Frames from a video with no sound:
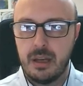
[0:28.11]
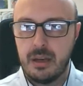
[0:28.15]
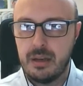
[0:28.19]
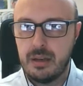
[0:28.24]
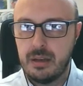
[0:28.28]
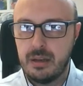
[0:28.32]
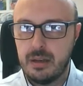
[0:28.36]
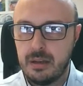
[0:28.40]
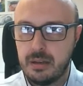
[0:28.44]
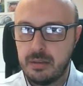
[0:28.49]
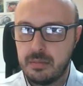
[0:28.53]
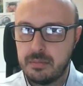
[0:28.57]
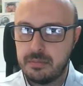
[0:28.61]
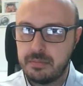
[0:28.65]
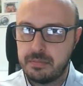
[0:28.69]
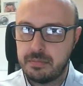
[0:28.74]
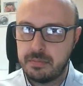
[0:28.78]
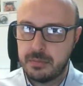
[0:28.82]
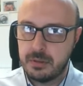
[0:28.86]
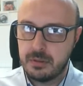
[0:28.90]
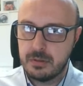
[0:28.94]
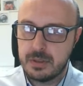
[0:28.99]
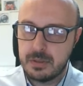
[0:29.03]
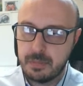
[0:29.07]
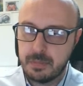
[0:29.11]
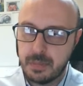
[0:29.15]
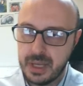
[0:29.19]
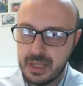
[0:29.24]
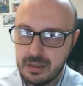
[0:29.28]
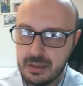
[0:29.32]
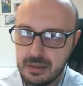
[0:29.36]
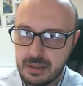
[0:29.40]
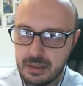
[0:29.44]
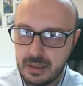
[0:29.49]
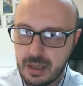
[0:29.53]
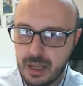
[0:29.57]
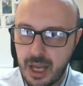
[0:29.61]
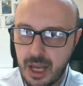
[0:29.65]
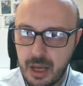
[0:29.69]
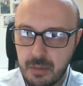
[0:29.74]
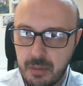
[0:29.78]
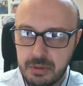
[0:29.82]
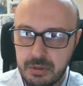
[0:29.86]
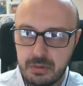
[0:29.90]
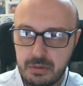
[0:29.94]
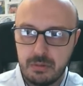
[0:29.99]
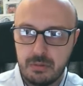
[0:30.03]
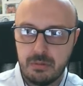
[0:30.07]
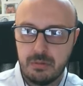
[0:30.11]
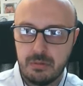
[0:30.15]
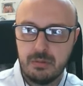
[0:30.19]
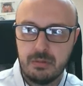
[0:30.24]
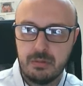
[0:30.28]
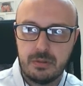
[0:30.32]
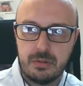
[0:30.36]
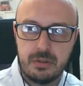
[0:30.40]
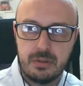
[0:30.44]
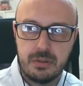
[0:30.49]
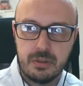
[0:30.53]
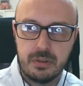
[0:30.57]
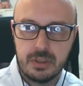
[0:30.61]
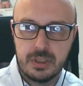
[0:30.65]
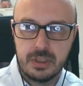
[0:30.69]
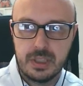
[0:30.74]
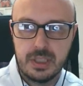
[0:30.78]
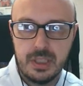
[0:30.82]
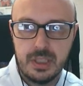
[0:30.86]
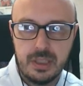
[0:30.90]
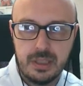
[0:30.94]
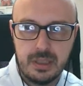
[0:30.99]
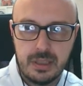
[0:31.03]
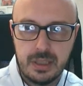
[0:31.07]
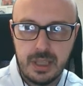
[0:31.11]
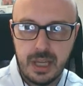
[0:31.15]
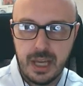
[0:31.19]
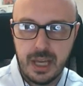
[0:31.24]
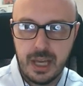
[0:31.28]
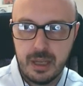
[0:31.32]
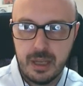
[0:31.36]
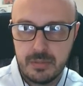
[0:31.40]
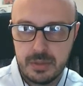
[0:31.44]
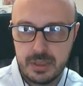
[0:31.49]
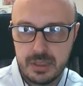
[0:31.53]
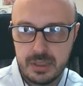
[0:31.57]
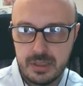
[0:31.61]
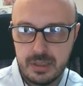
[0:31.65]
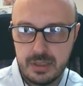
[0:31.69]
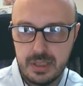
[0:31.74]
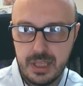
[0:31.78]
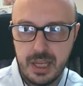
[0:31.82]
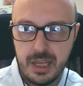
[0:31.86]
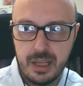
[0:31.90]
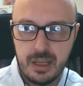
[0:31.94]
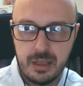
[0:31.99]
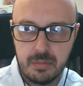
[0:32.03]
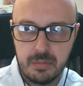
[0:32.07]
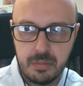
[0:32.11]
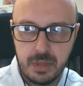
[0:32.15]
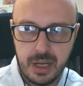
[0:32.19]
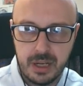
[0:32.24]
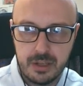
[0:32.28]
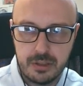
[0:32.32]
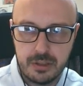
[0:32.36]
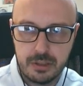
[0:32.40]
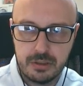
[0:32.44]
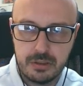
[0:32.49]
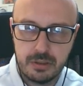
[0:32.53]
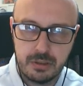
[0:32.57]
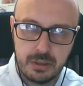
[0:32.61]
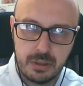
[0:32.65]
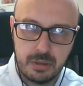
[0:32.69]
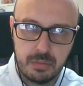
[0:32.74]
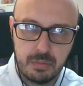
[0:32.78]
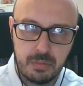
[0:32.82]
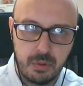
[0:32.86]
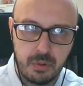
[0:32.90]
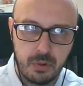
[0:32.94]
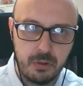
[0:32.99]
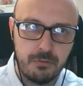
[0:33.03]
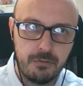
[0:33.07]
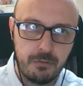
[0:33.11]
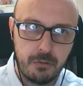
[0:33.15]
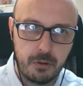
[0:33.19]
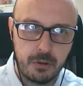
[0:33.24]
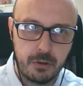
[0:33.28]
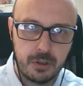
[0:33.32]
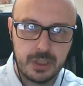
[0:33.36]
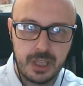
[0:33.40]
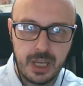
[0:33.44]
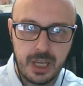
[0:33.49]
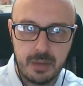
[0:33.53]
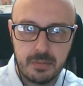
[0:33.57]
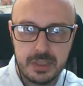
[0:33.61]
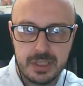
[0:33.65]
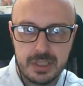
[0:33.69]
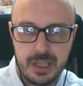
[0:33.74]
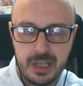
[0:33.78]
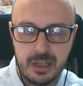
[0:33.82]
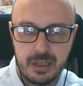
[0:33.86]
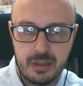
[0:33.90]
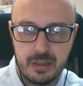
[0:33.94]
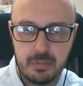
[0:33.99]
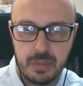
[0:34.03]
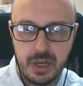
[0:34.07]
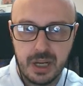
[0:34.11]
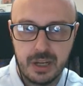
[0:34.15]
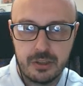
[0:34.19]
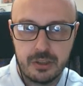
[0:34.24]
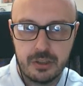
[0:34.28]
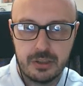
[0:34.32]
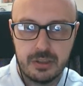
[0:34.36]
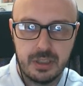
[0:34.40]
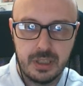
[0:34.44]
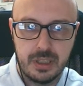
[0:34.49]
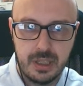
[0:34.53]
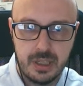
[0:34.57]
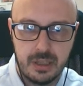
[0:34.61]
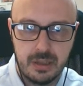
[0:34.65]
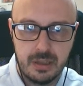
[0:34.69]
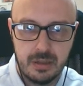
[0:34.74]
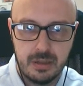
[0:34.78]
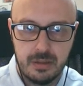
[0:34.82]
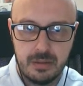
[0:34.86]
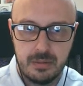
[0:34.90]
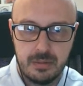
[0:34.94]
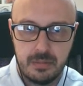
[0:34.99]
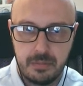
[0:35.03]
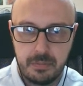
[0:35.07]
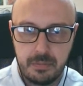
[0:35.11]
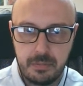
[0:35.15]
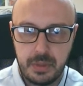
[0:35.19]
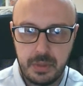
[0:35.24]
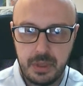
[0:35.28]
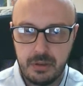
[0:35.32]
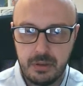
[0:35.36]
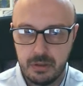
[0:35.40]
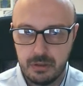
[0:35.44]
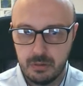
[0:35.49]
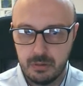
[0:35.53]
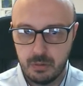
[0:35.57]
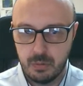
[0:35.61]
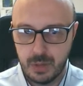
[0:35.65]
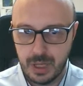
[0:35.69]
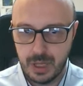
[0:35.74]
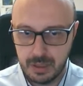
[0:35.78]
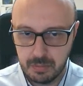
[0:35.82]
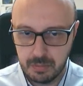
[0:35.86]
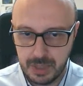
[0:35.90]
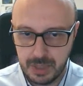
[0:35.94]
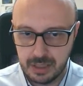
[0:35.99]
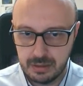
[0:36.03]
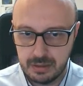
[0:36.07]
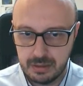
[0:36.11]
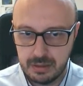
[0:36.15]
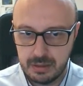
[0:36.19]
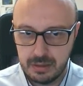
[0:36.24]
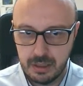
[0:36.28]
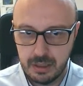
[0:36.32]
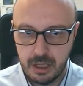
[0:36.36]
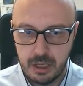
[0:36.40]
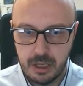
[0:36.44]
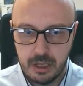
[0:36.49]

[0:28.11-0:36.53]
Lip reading: uh, to spend up to 30 times daily budget, 30.4 times daily budget in a period of 1 month.